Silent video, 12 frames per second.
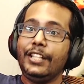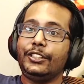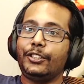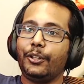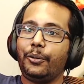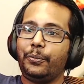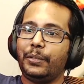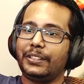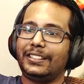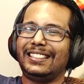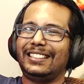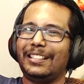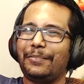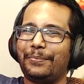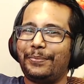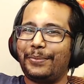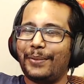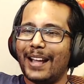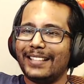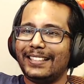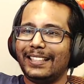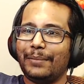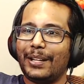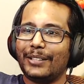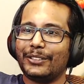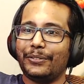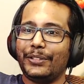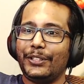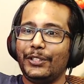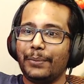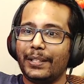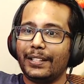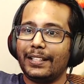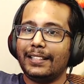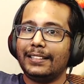So was the surprising amount of humor